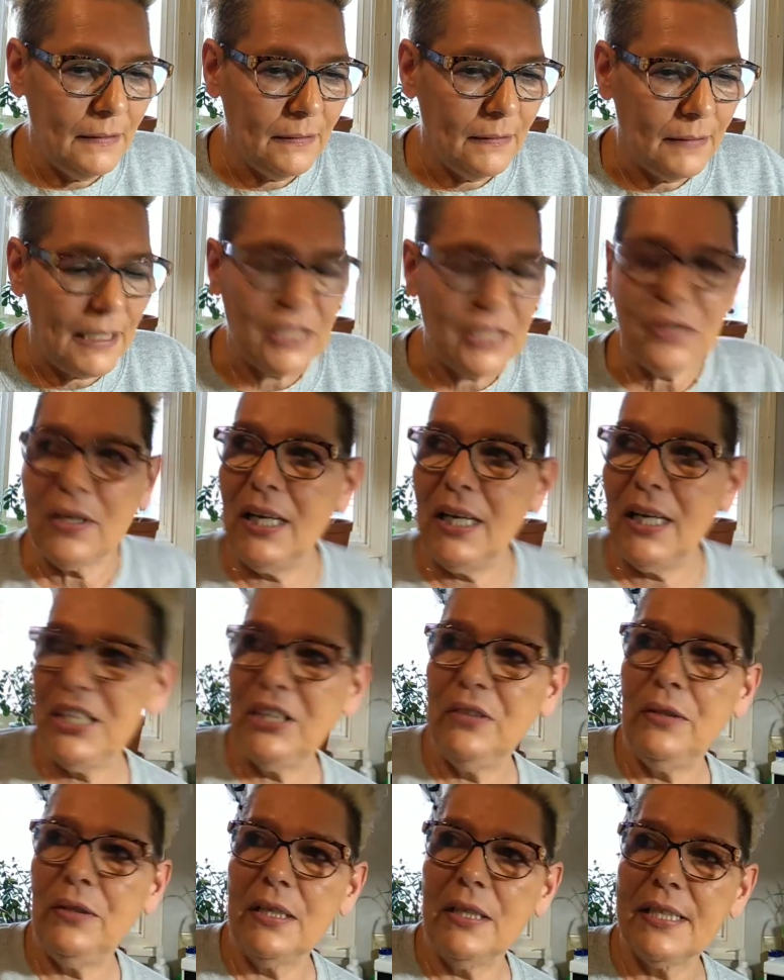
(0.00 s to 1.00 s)
That's what I
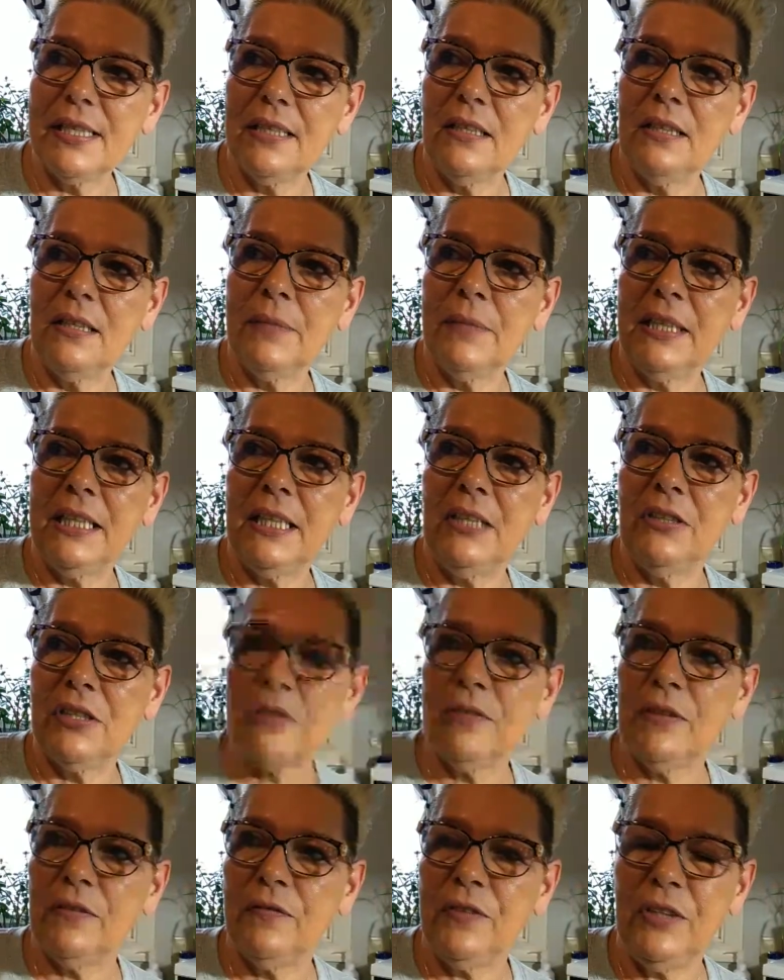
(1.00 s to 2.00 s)
do. I'll sit on my couch
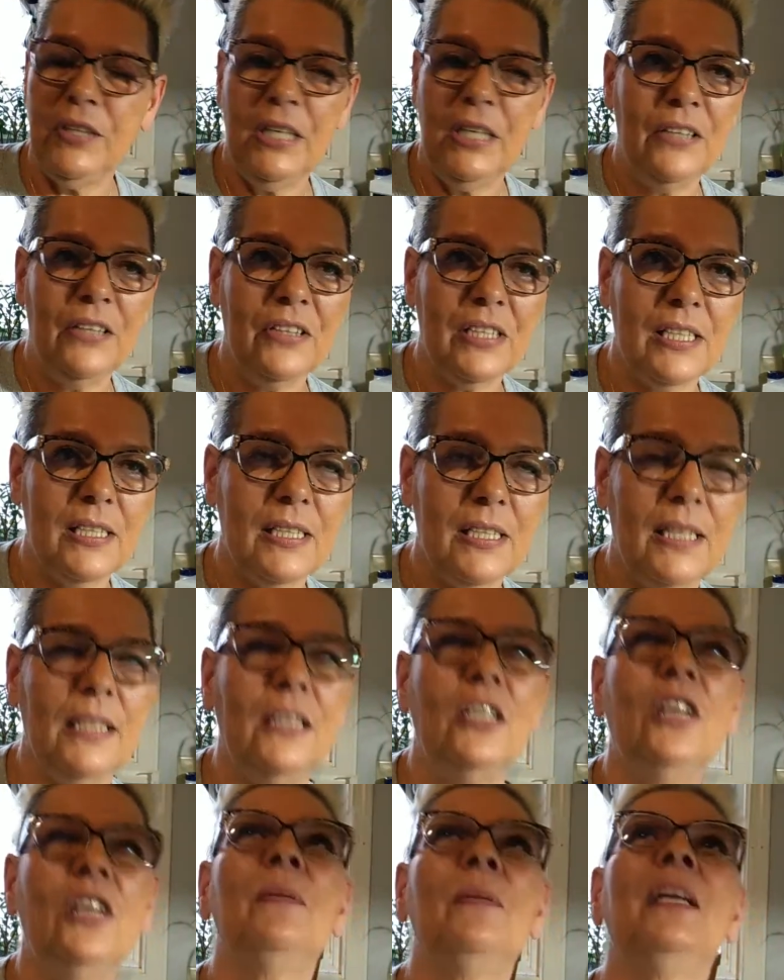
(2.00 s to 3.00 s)
for a few hours and it's like,
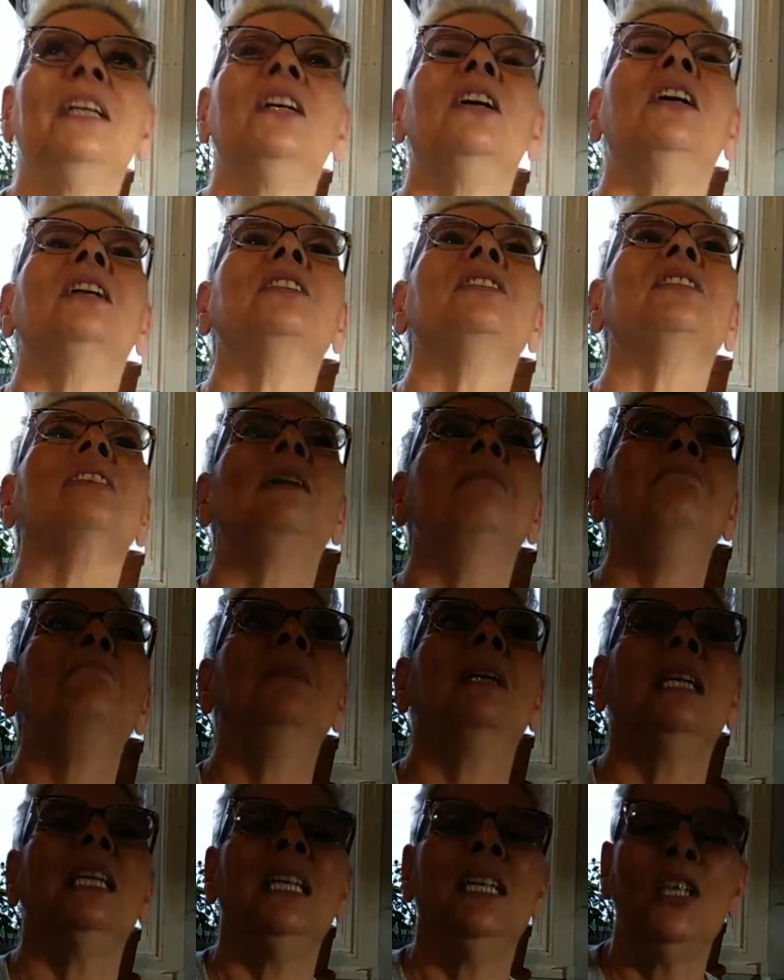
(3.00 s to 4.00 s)
oh my gosh,
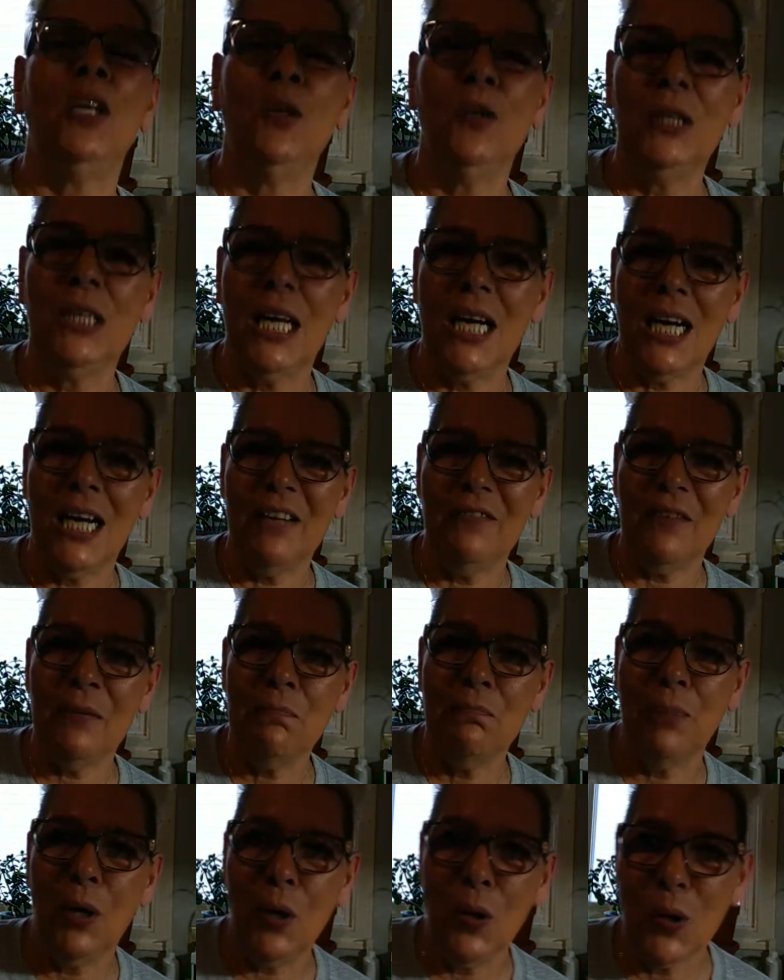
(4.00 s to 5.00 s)
somebody go live.
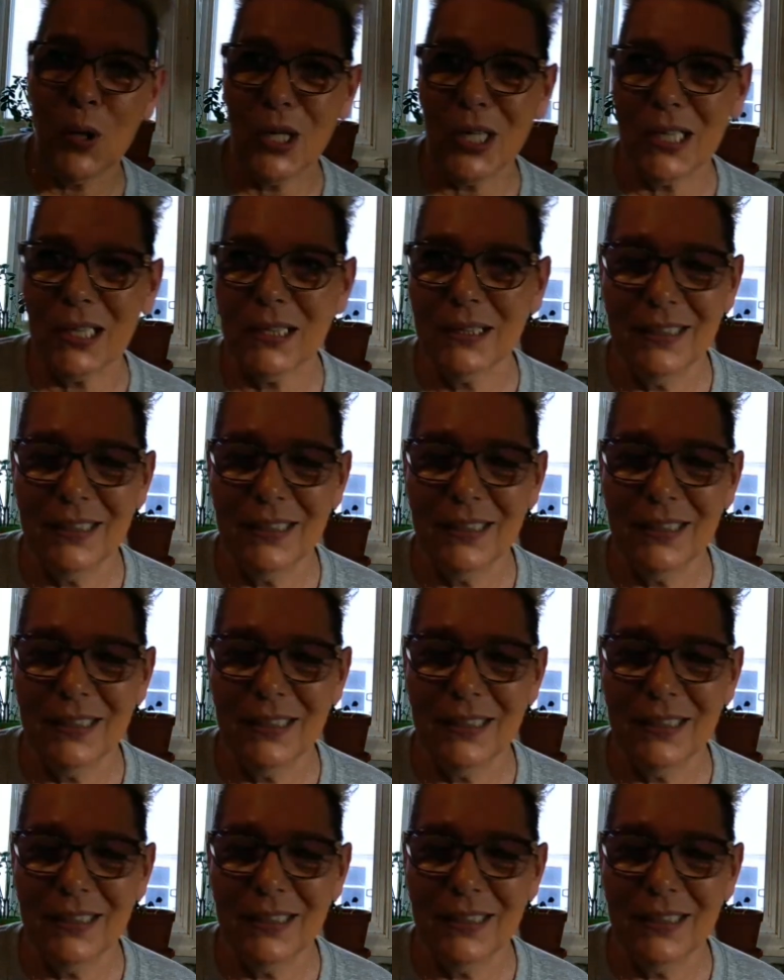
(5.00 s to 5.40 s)
I'm bored.